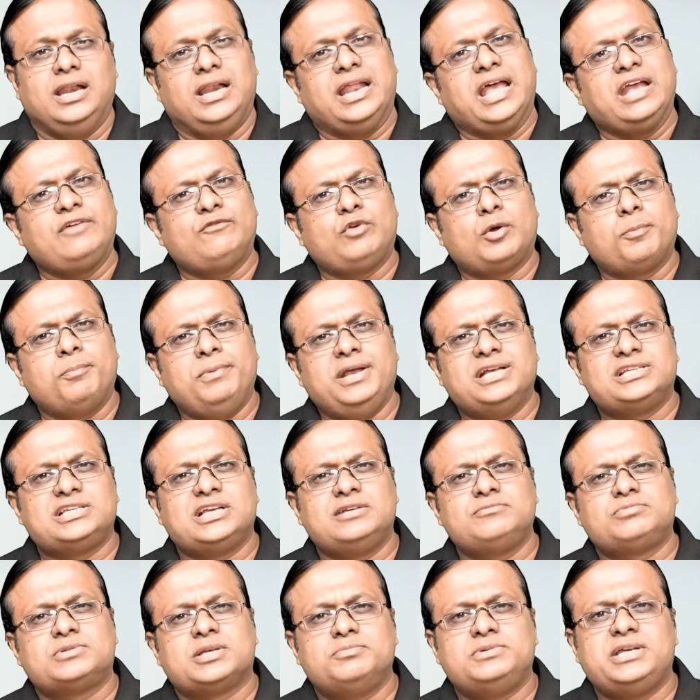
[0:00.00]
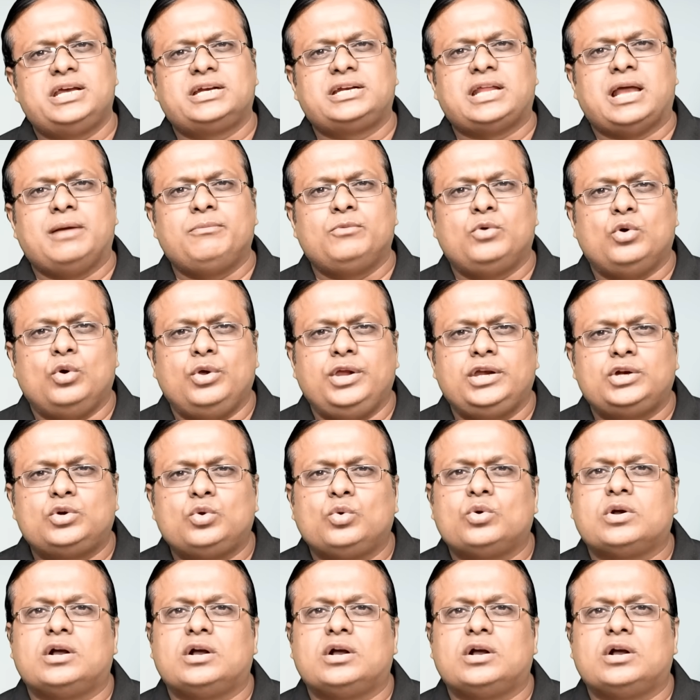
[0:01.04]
Like for PSM subject, I am going to